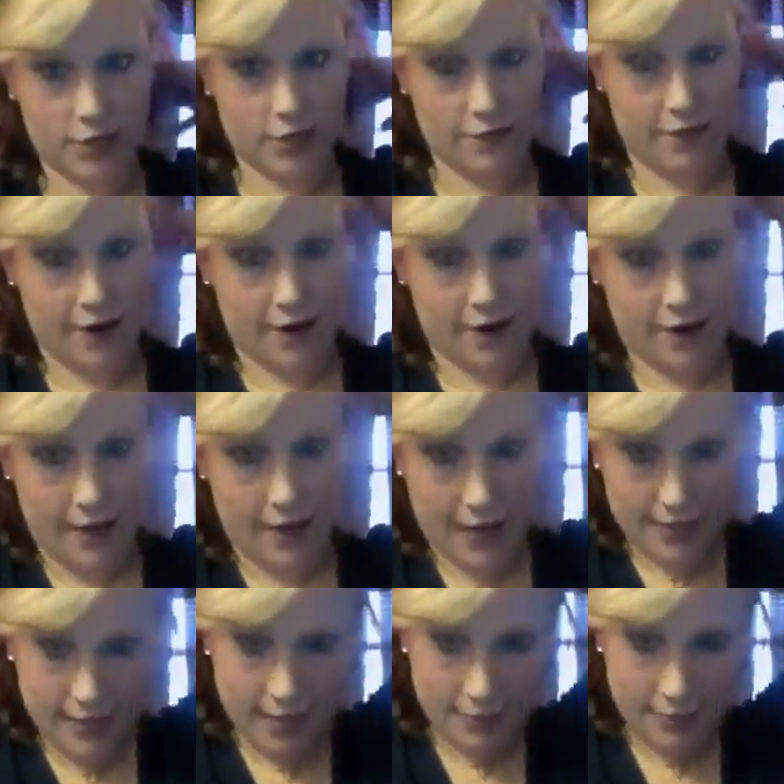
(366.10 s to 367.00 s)
of hair
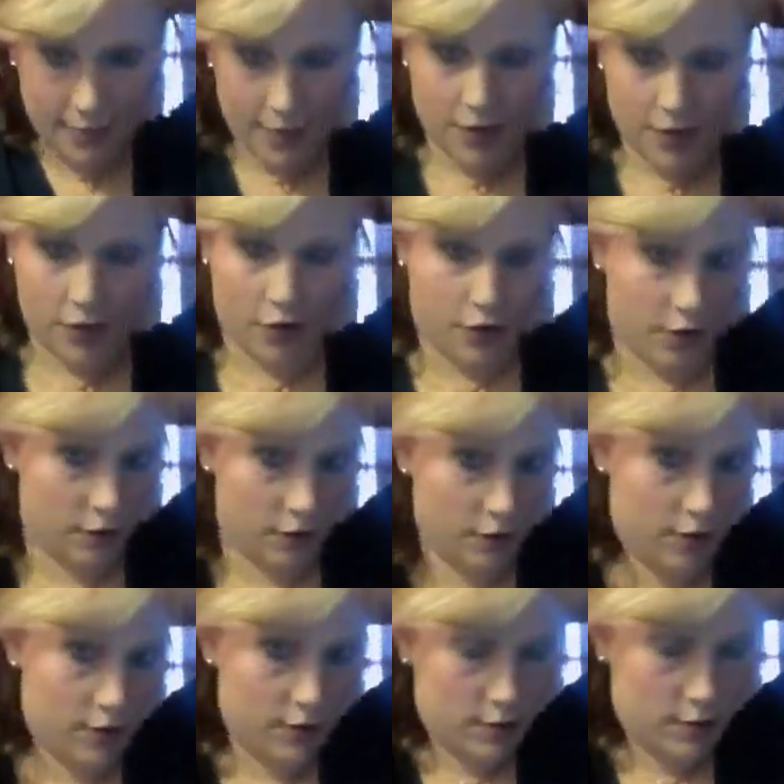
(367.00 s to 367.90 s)
that has not been
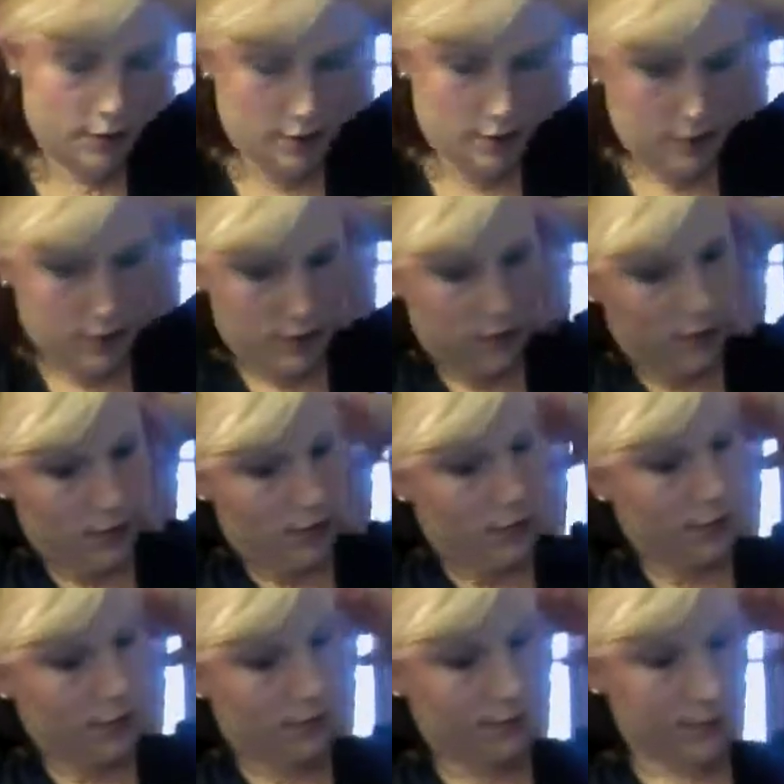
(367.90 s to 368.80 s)
curled.
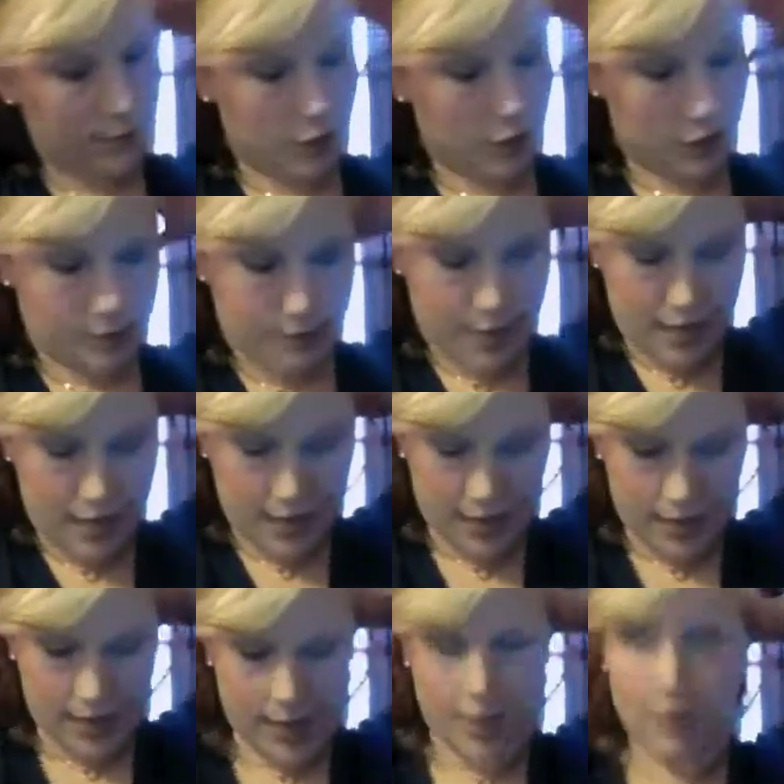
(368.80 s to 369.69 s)
Just
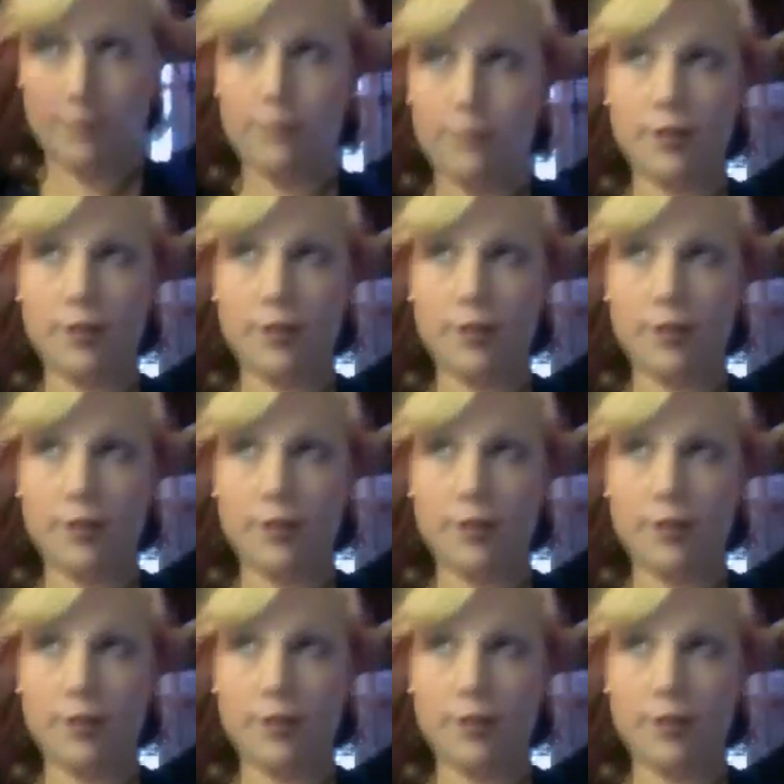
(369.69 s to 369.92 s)
pick it up